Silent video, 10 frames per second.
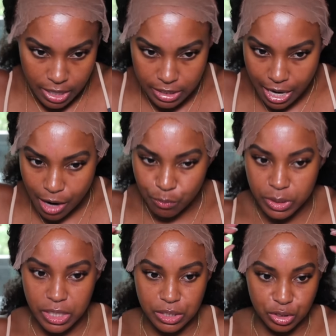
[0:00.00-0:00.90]
and now we
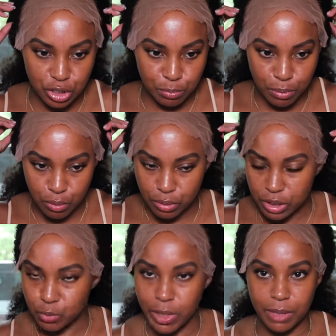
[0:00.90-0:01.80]
need to just pull
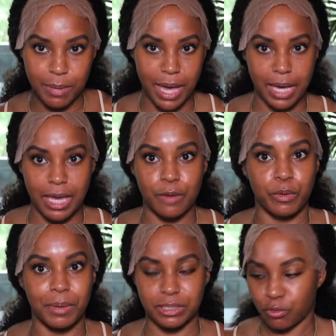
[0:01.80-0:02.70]
this wig back, and
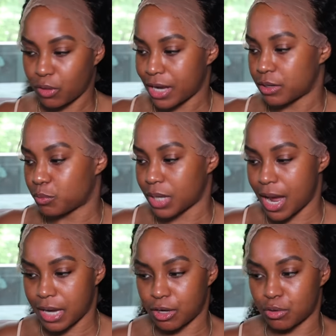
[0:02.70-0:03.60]
we about to flatten it with a
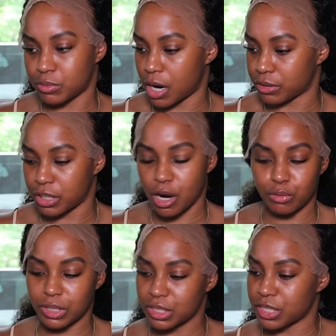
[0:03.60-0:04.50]
hot comb. Y'all already
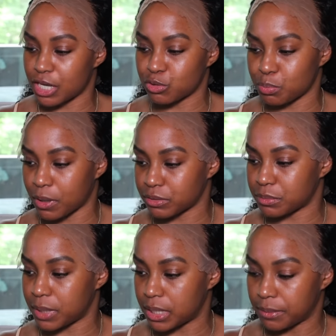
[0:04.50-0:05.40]
know this is the dangerous part
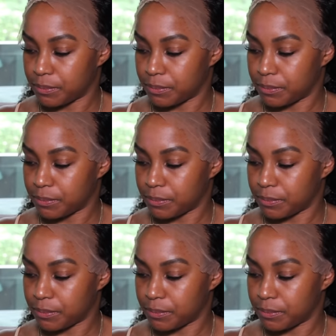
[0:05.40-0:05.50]
to me.